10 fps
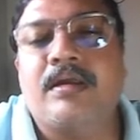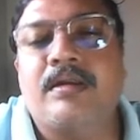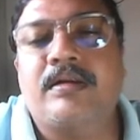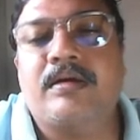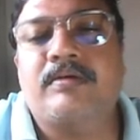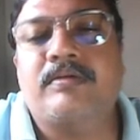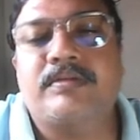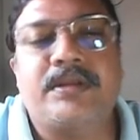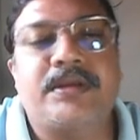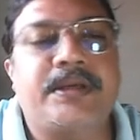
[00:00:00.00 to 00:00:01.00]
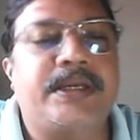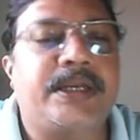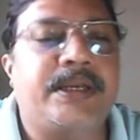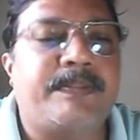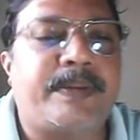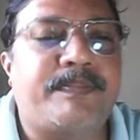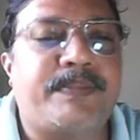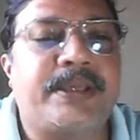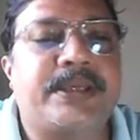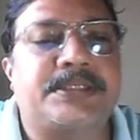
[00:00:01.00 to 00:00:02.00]
Now the
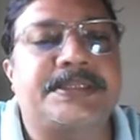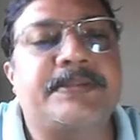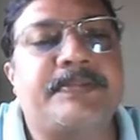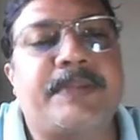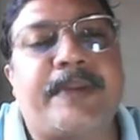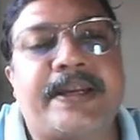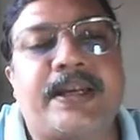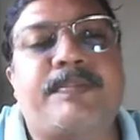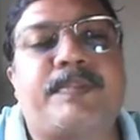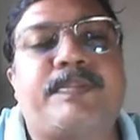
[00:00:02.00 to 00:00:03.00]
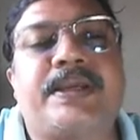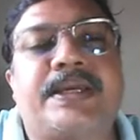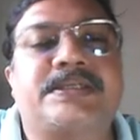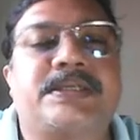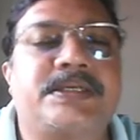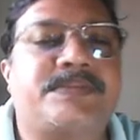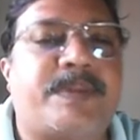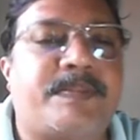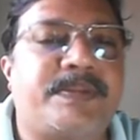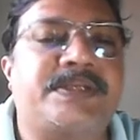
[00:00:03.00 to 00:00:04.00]
patent publication is
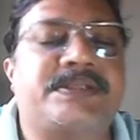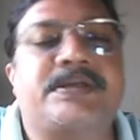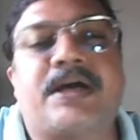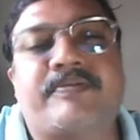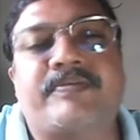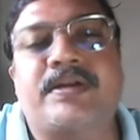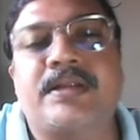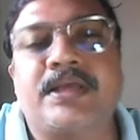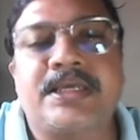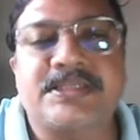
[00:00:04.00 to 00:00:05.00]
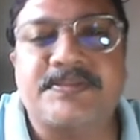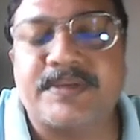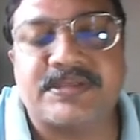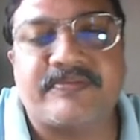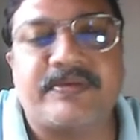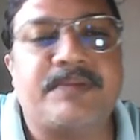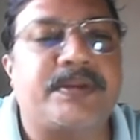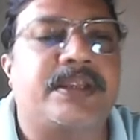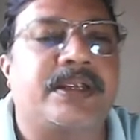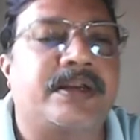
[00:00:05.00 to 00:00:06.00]
published after specific
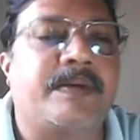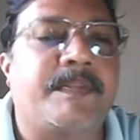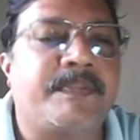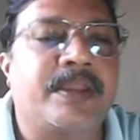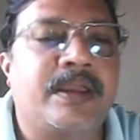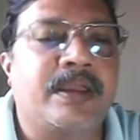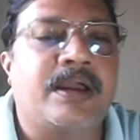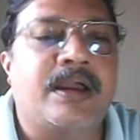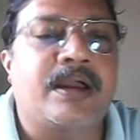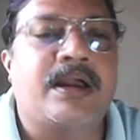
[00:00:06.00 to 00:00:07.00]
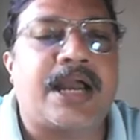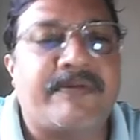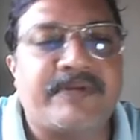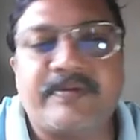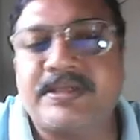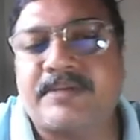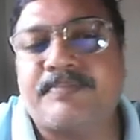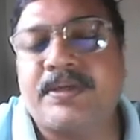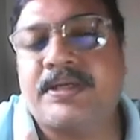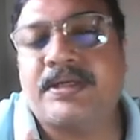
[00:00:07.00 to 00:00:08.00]
period. After we
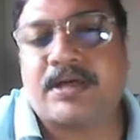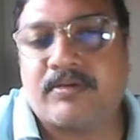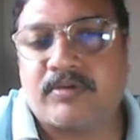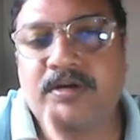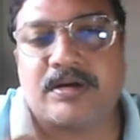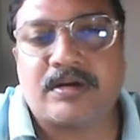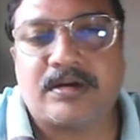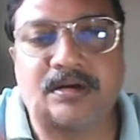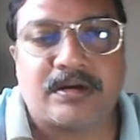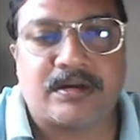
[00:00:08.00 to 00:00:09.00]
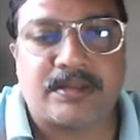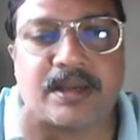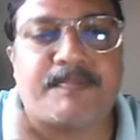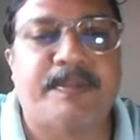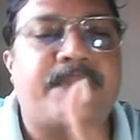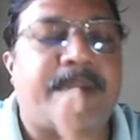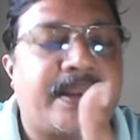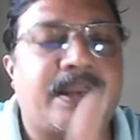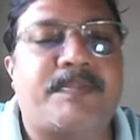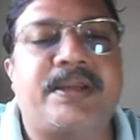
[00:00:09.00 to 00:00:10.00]
submit our
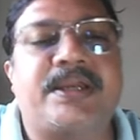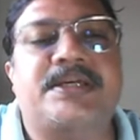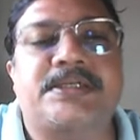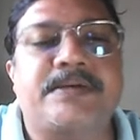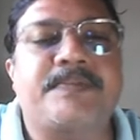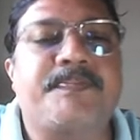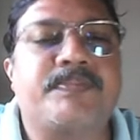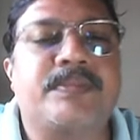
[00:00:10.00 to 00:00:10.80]
patent application,